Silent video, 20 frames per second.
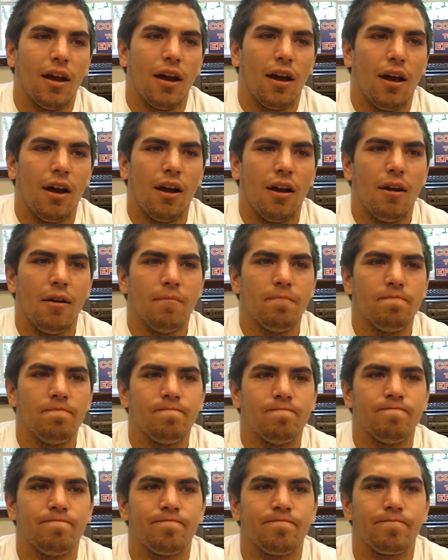Um,
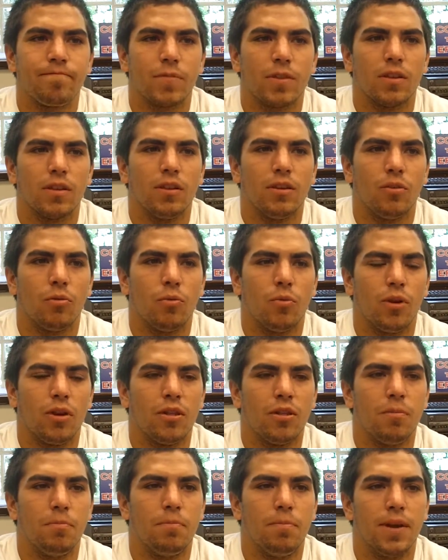you know, one
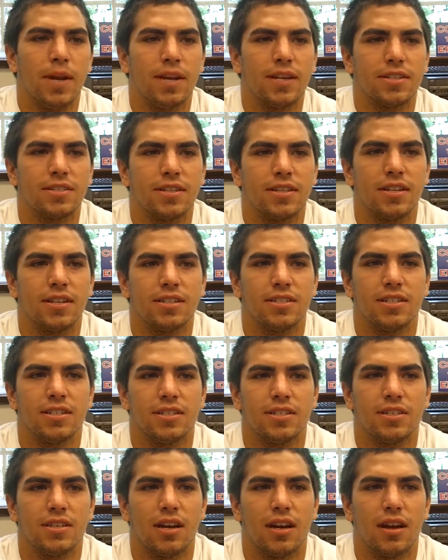of the biggest things
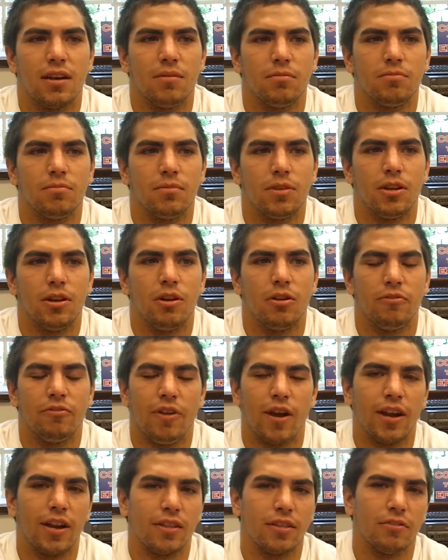is um, you know
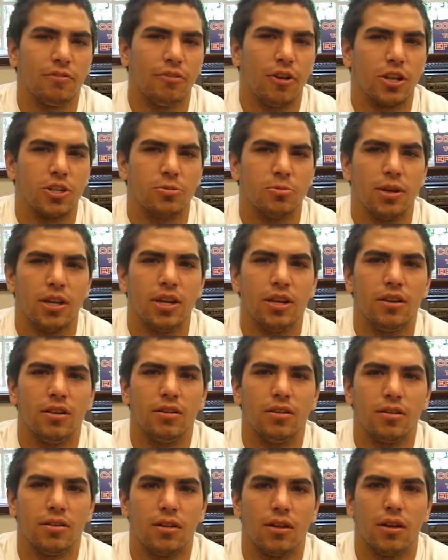inviting the freshmen in.
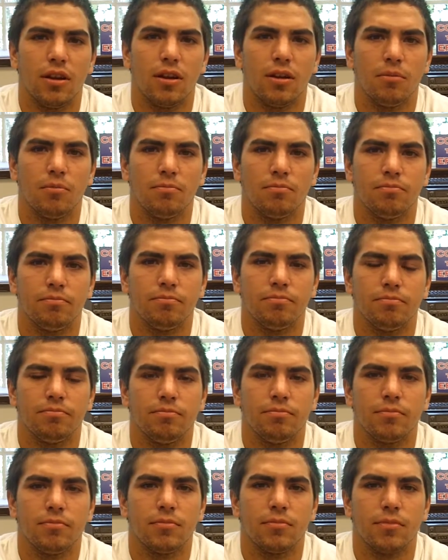Um,
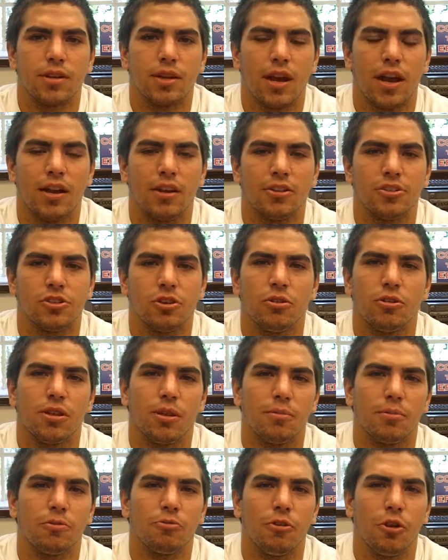kind of showing
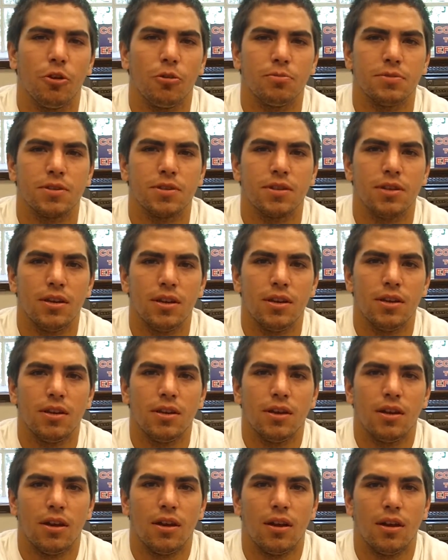them the ropes
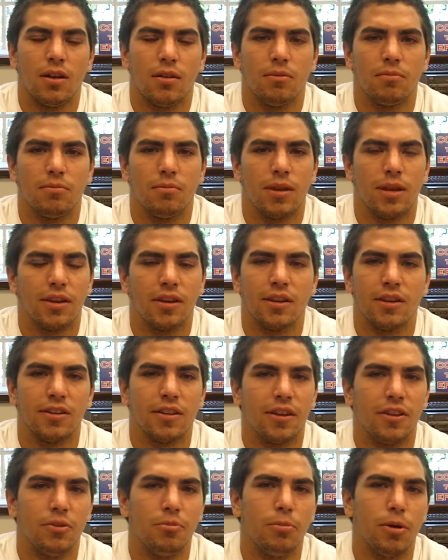um, and
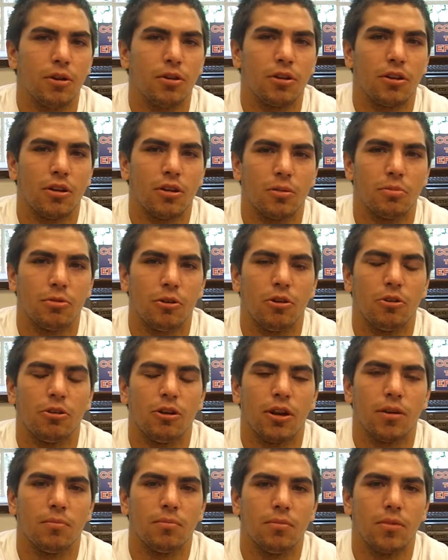continue building on the
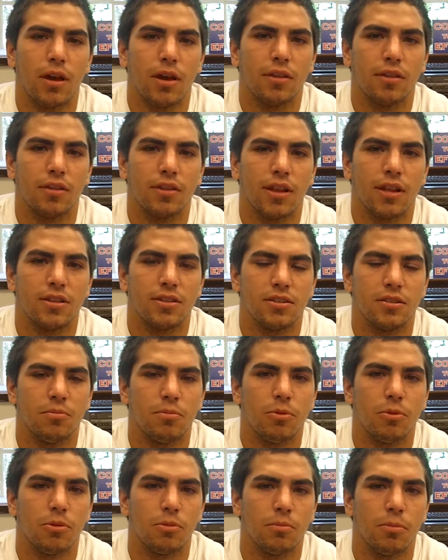program. I think that's an
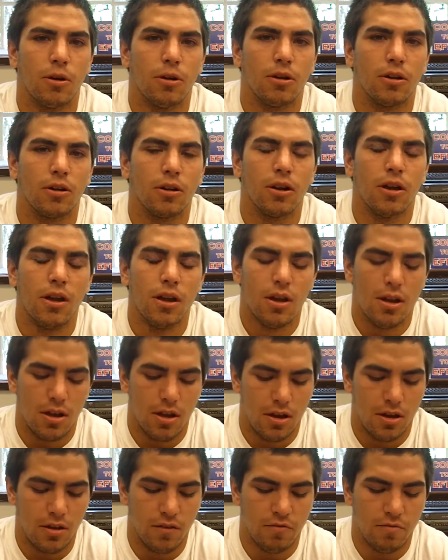important part
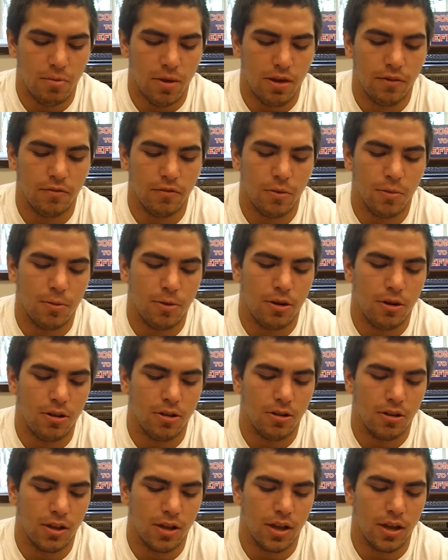of Penn
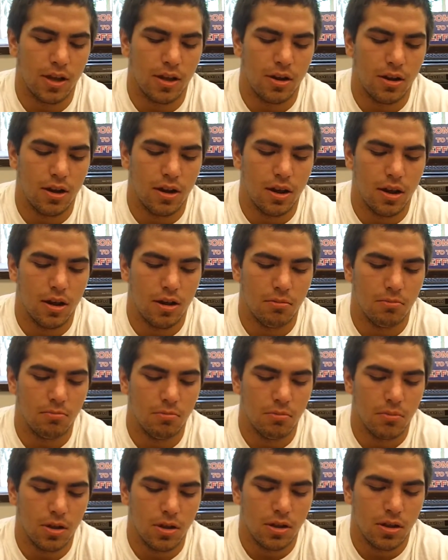football and, uh,
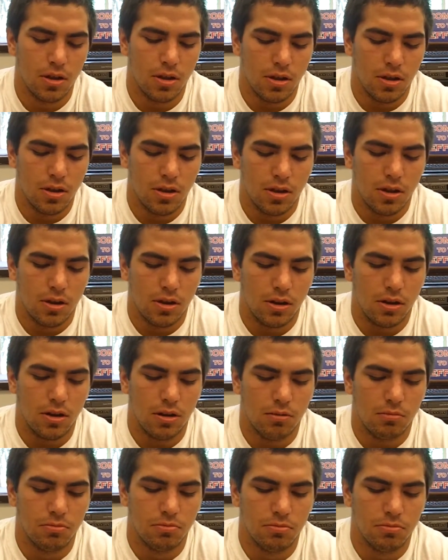you
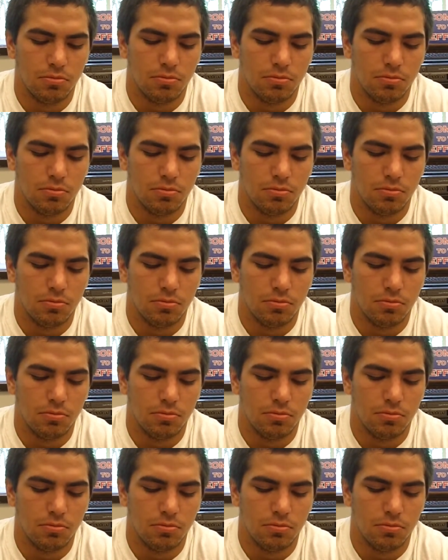know,